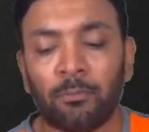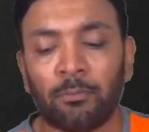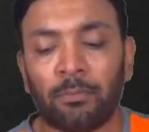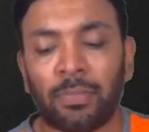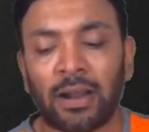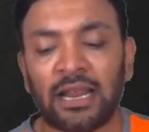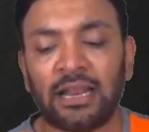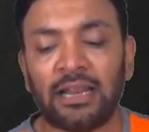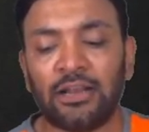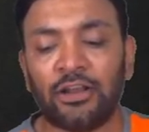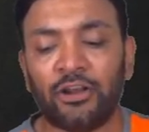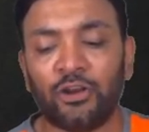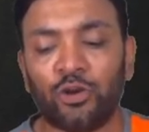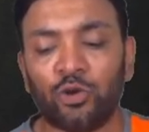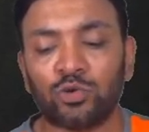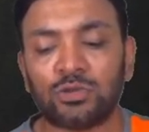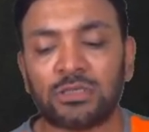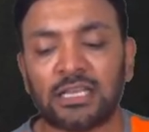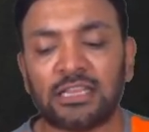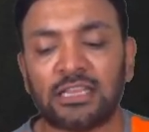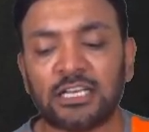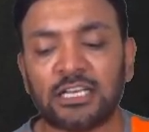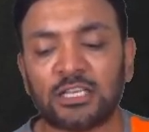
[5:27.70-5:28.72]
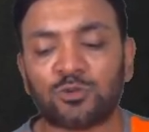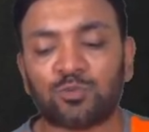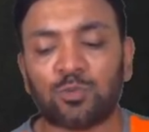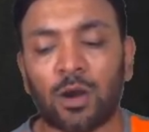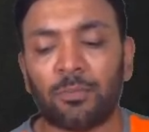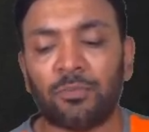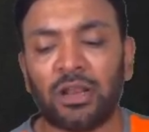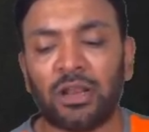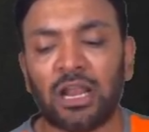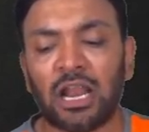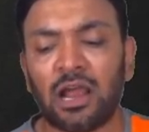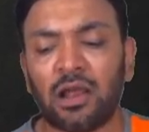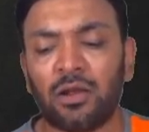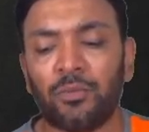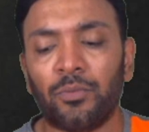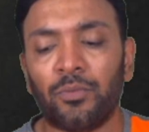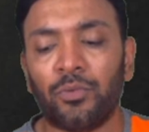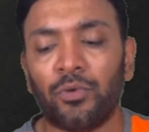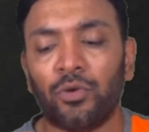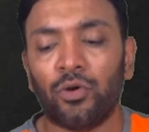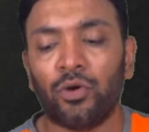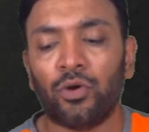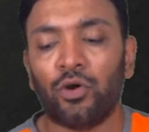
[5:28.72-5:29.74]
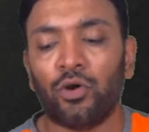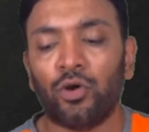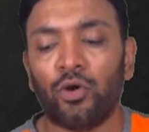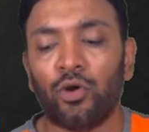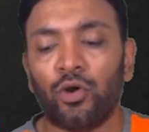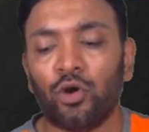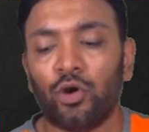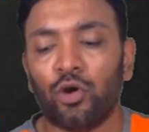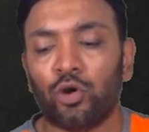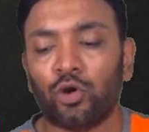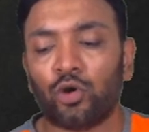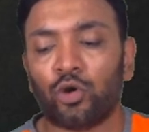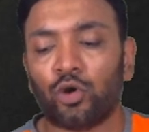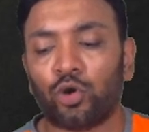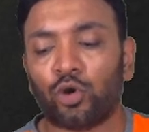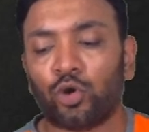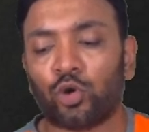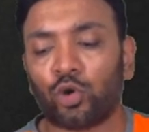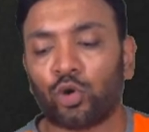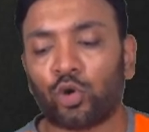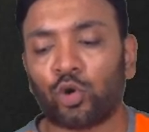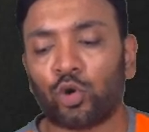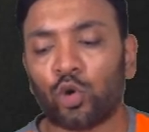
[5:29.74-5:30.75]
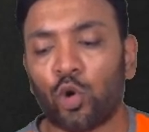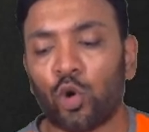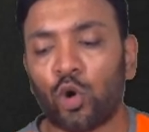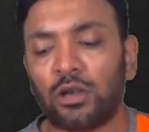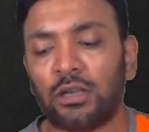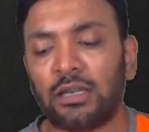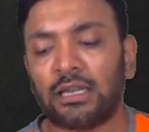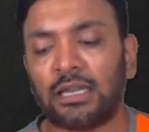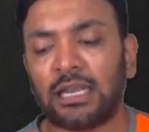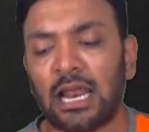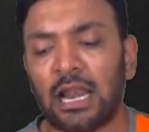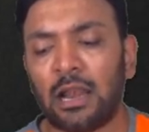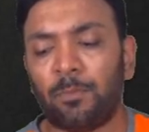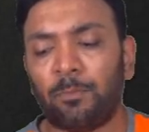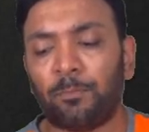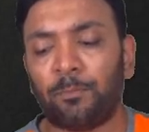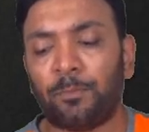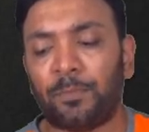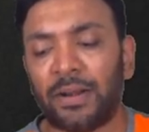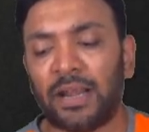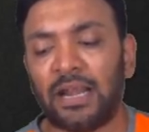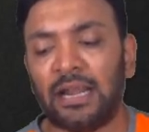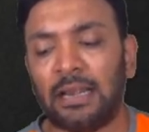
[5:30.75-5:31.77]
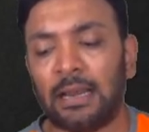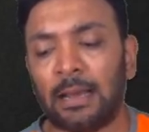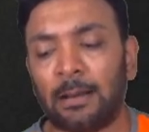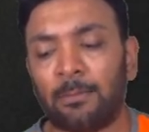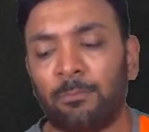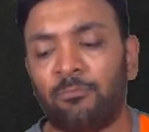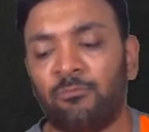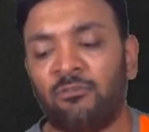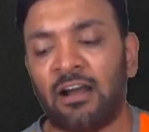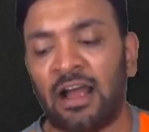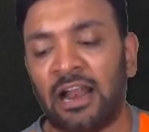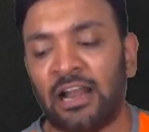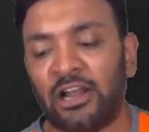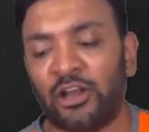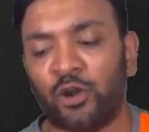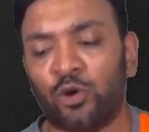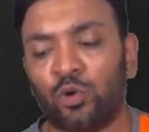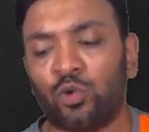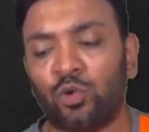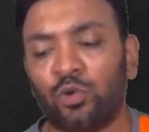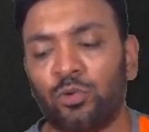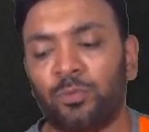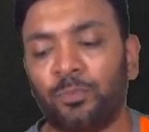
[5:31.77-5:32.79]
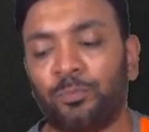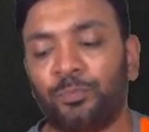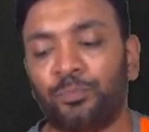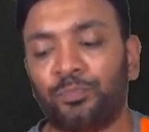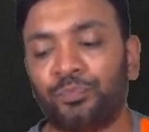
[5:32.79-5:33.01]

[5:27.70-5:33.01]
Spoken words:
by using this formula. Total paid up value